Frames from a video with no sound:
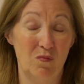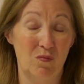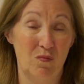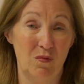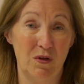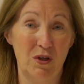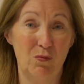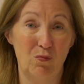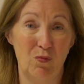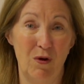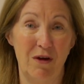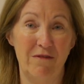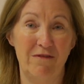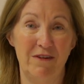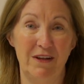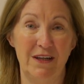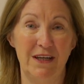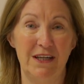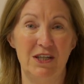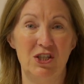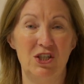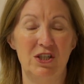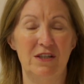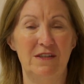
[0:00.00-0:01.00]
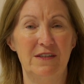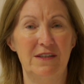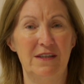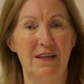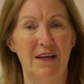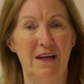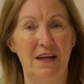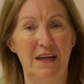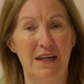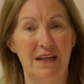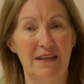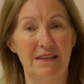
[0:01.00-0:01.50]
revelations
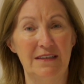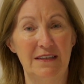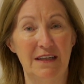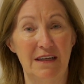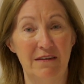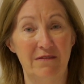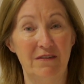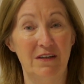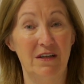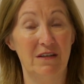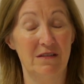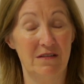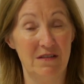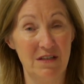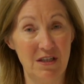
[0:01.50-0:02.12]
that he has given us